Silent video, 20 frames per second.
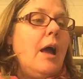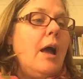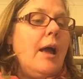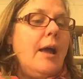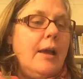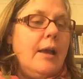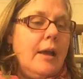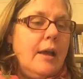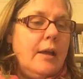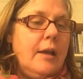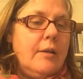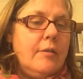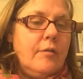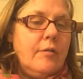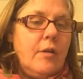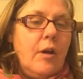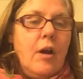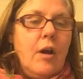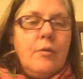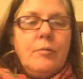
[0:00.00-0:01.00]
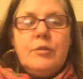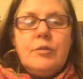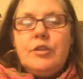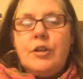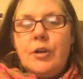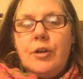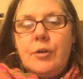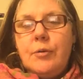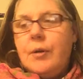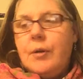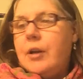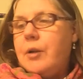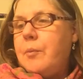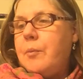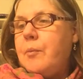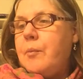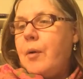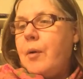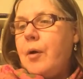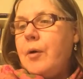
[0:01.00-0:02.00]
And I will show you in a
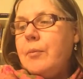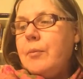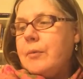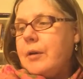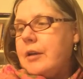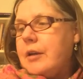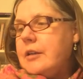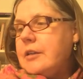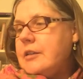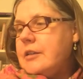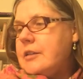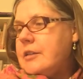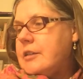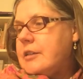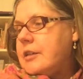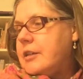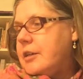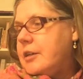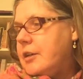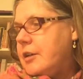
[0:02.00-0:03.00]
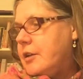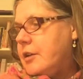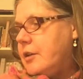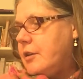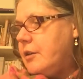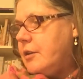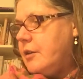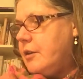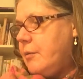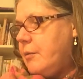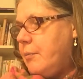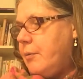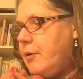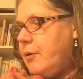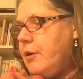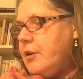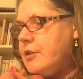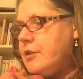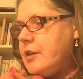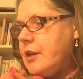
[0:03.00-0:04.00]
moment the
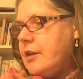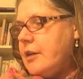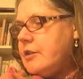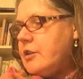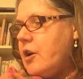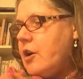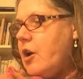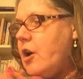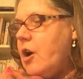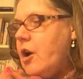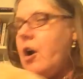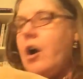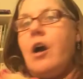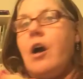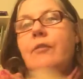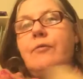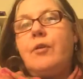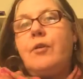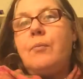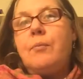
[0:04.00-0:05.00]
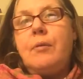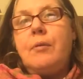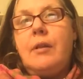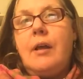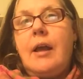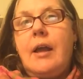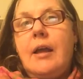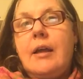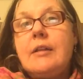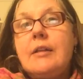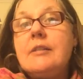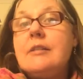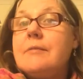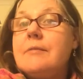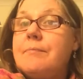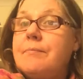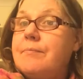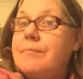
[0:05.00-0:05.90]
project I've got planned